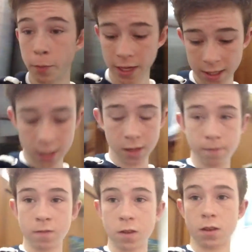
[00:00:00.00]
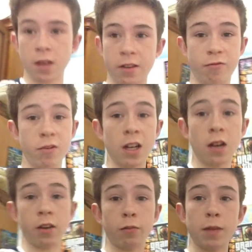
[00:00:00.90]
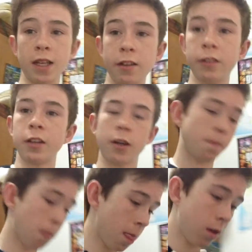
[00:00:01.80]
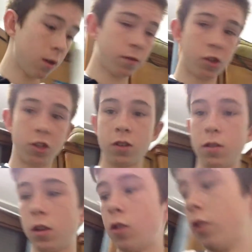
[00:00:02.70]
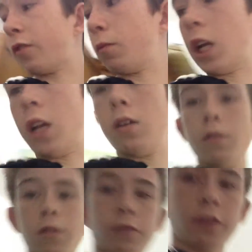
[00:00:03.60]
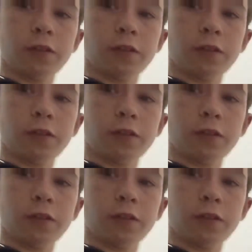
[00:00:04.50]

packing, it's really last minute, so just got some clothes for